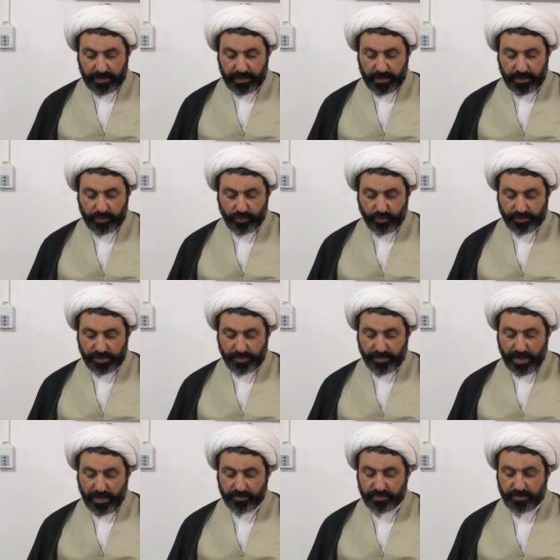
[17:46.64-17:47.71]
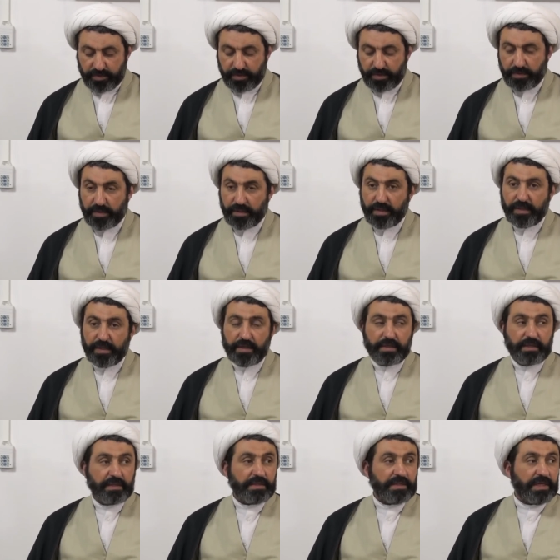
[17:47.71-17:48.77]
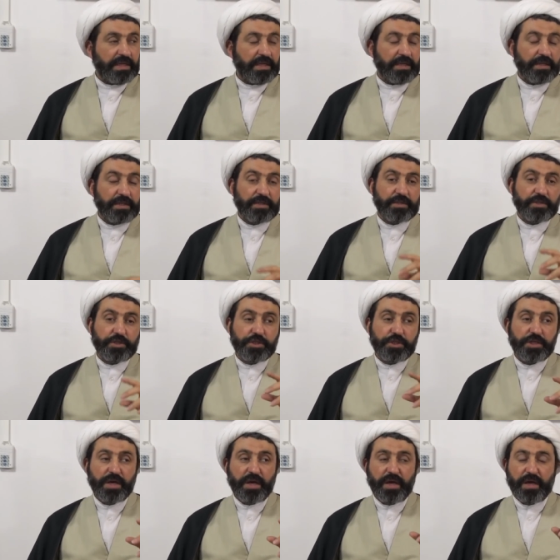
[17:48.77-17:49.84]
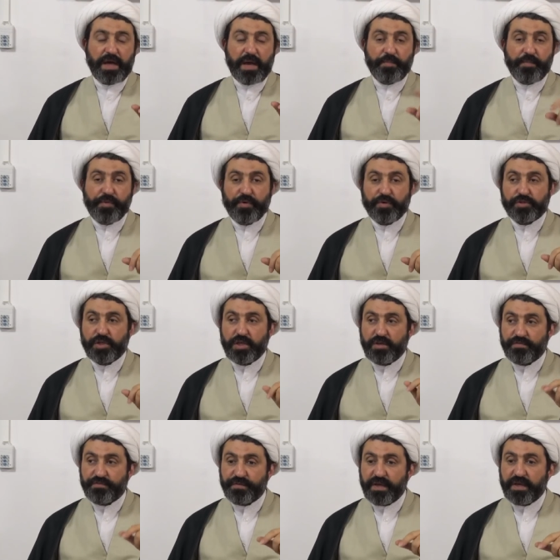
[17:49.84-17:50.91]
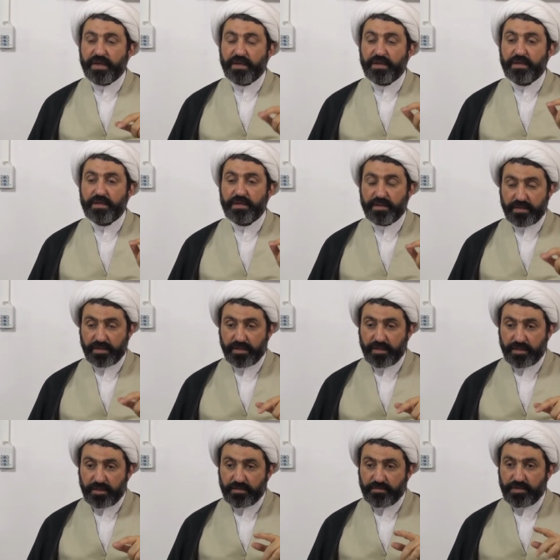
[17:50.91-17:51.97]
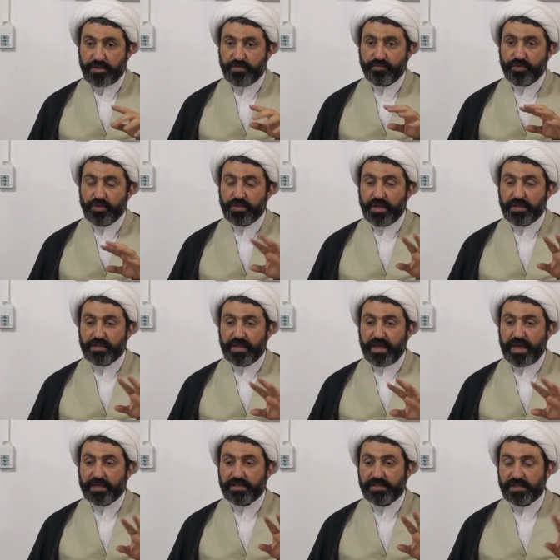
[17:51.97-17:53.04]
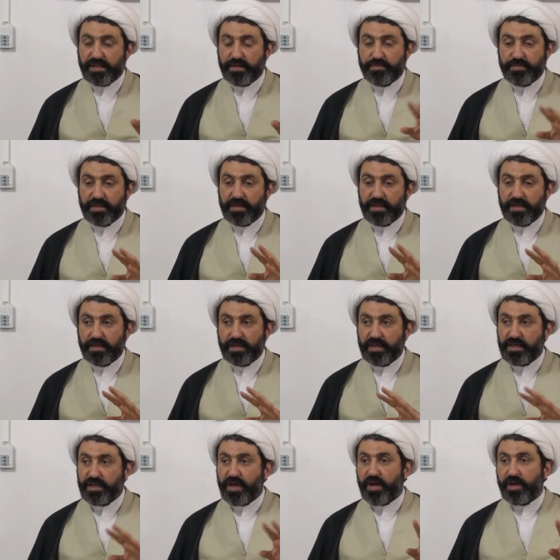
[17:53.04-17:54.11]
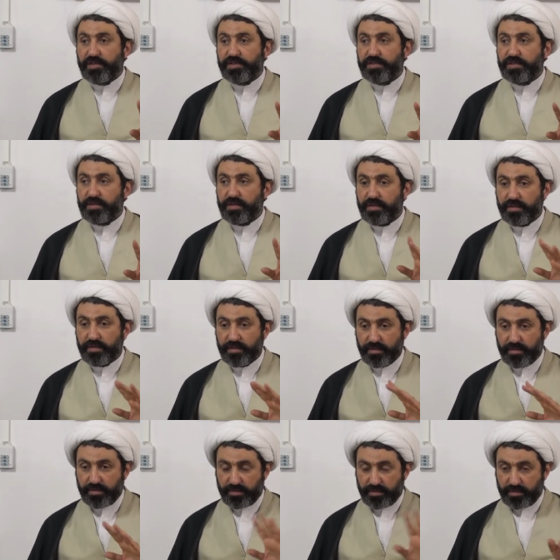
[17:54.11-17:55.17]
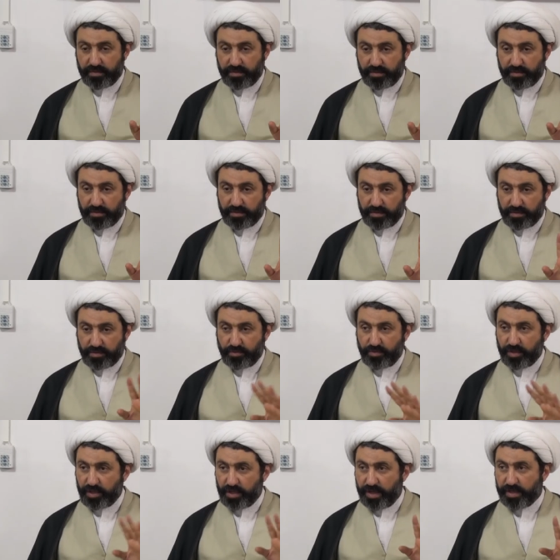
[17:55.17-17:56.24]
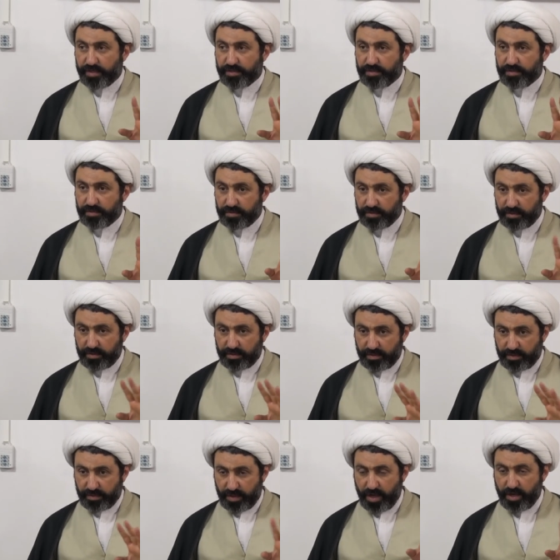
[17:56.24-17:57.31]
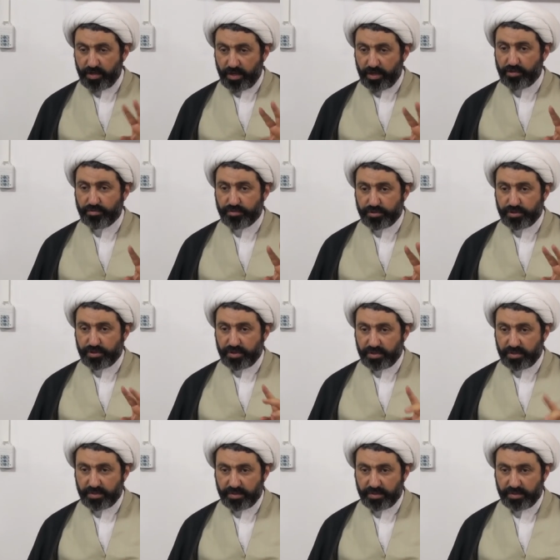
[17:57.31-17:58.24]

He talks about the Shia approach in fiqh which would not accept qiyas. You know qiyas, mm. analogy,